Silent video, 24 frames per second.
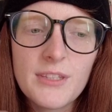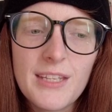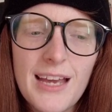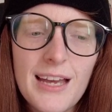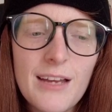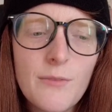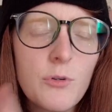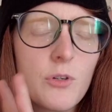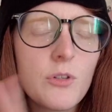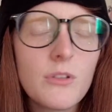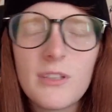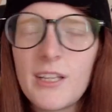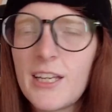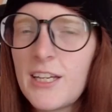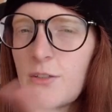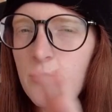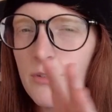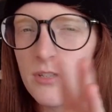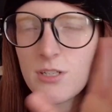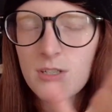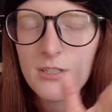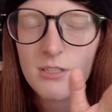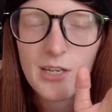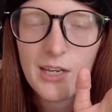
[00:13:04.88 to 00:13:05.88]
that, well,
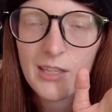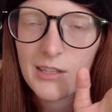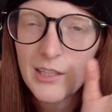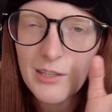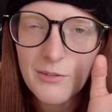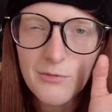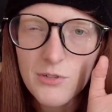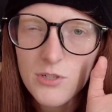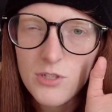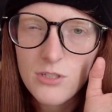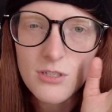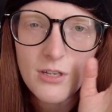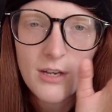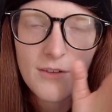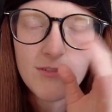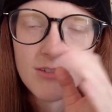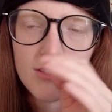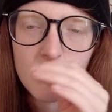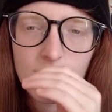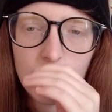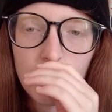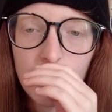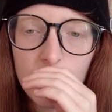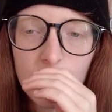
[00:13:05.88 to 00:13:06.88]
language aside, language is
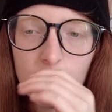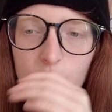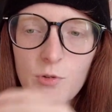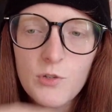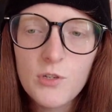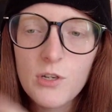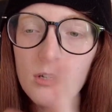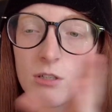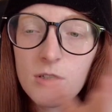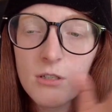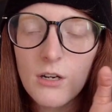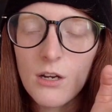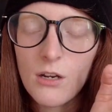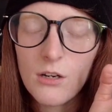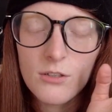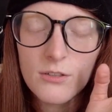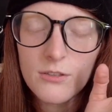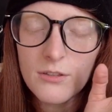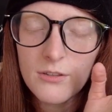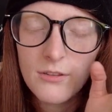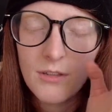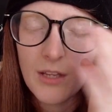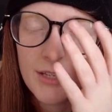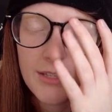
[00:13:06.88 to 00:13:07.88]
obviously one of the most
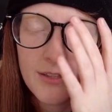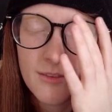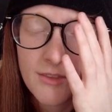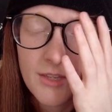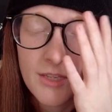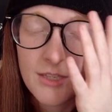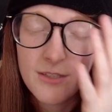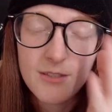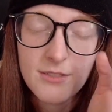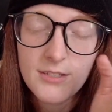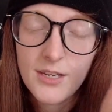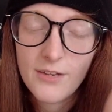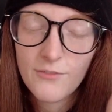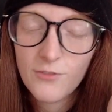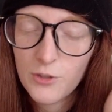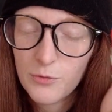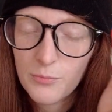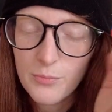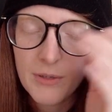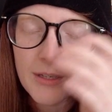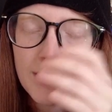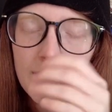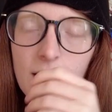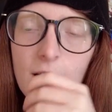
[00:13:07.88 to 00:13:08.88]
hard like things ever,
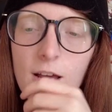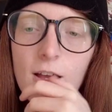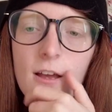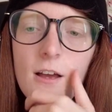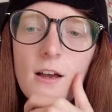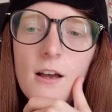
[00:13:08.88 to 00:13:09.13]
but